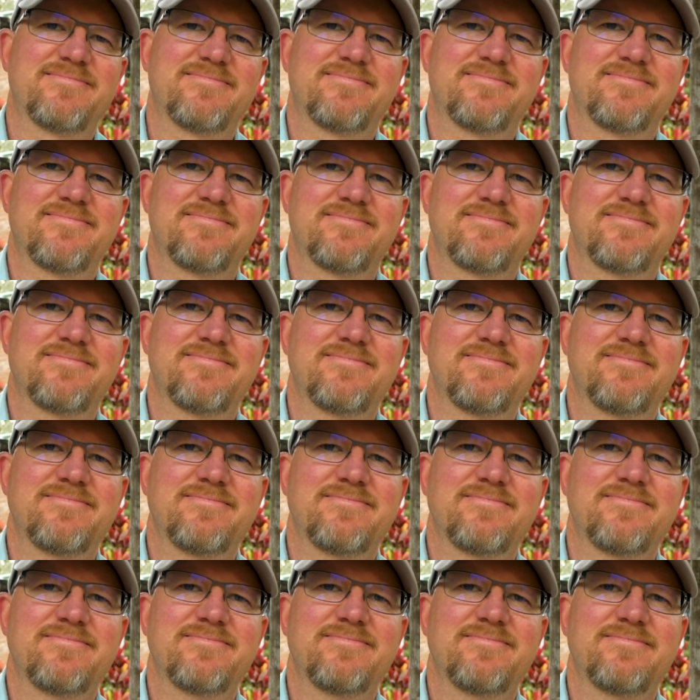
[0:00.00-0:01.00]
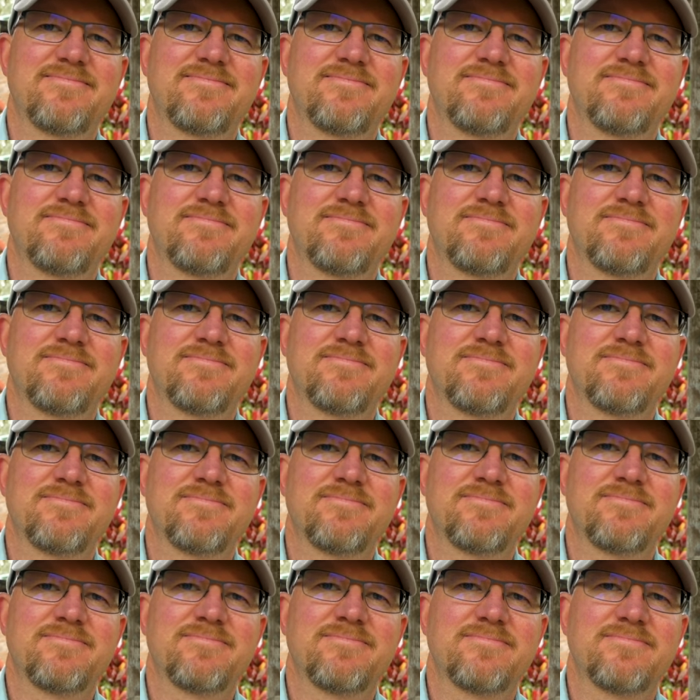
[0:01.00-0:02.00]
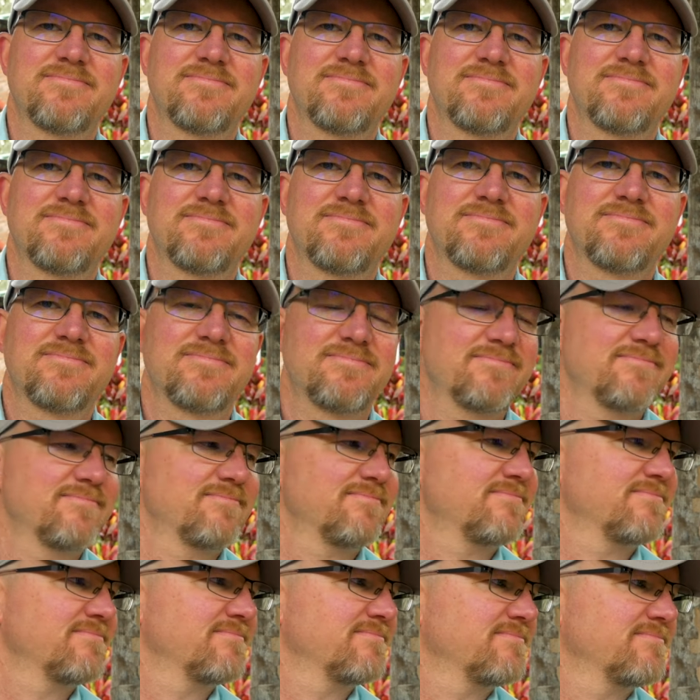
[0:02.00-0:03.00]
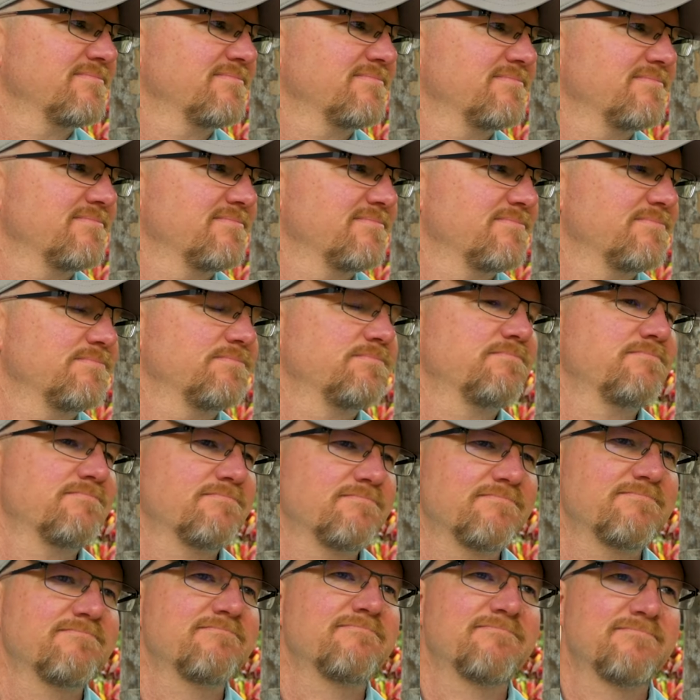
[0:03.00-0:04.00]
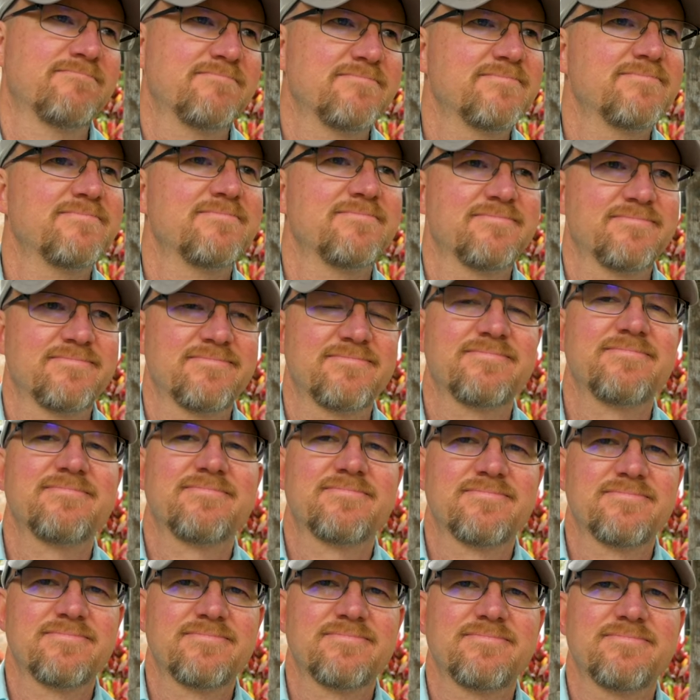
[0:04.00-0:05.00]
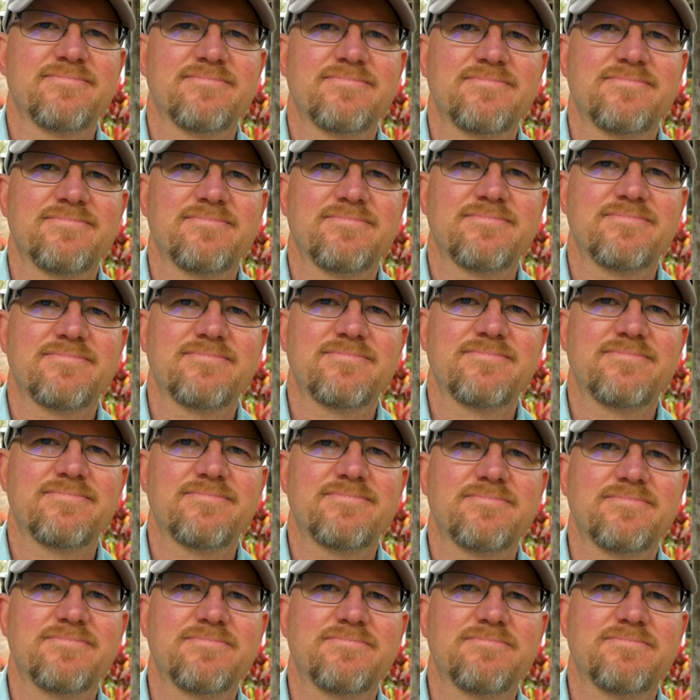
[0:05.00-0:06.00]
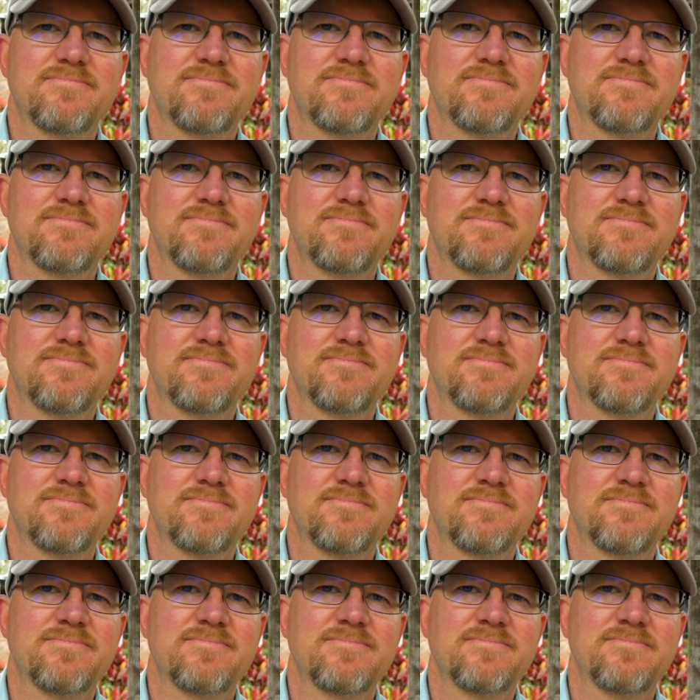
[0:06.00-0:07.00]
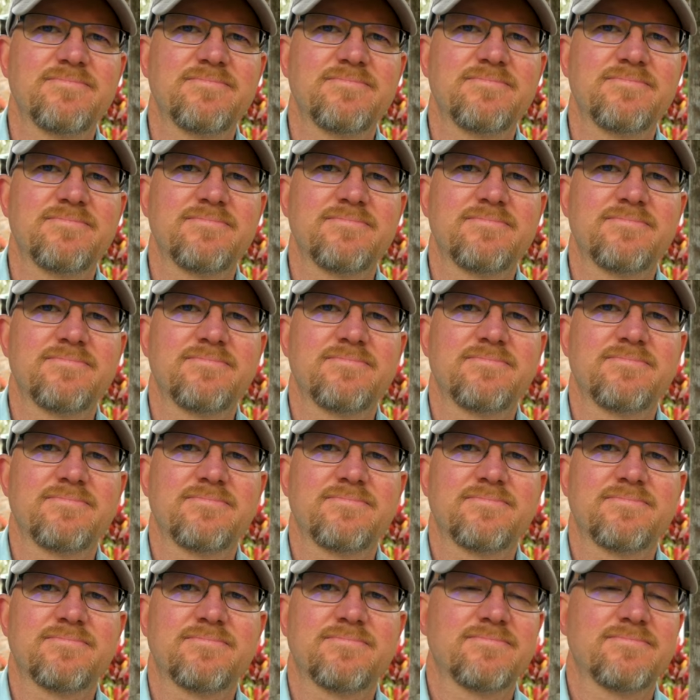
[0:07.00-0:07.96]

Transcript: [no speech]